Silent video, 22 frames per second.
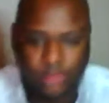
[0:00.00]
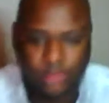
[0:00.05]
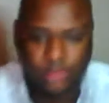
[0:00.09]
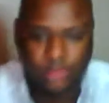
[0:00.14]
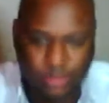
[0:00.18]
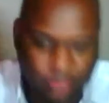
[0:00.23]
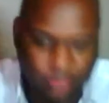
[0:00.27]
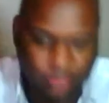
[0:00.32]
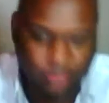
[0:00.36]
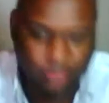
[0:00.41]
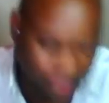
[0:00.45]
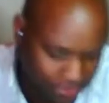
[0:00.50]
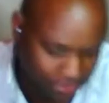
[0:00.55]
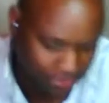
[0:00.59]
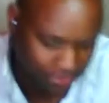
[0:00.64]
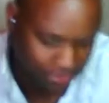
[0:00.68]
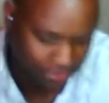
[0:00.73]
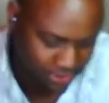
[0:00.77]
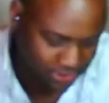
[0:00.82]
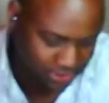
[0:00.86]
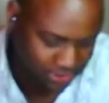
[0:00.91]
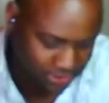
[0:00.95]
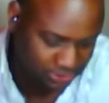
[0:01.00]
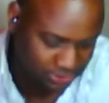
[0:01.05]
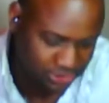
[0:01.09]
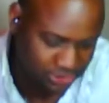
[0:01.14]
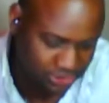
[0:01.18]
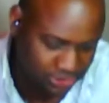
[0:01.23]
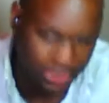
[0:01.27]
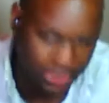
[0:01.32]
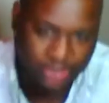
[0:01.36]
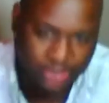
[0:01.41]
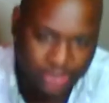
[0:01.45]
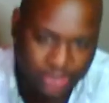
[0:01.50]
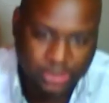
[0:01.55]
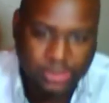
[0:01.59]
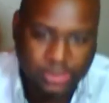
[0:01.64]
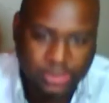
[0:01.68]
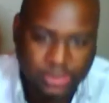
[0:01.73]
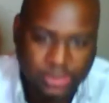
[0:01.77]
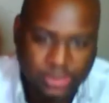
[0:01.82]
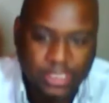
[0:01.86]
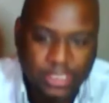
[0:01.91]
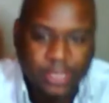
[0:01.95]
there might be some
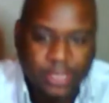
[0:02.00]
distractions.